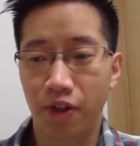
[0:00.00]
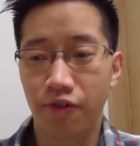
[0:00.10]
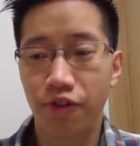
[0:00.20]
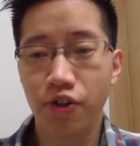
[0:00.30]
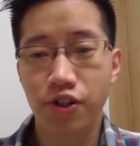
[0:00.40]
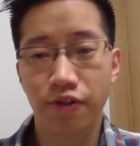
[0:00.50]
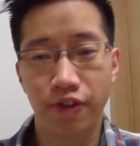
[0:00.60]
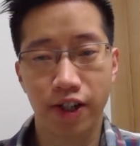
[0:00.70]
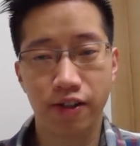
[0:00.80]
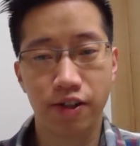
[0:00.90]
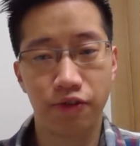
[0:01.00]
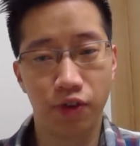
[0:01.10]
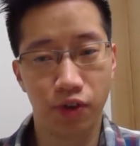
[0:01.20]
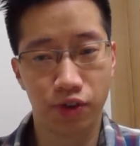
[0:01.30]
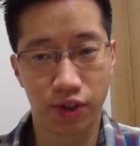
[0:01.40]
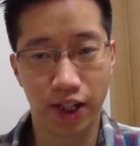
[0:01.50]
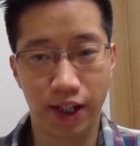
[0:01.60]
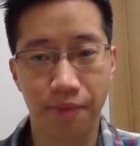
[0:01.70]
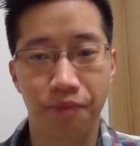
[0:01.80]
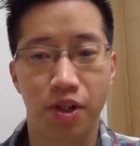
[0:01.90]
first things for
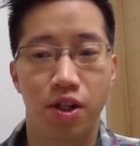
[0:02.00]
today.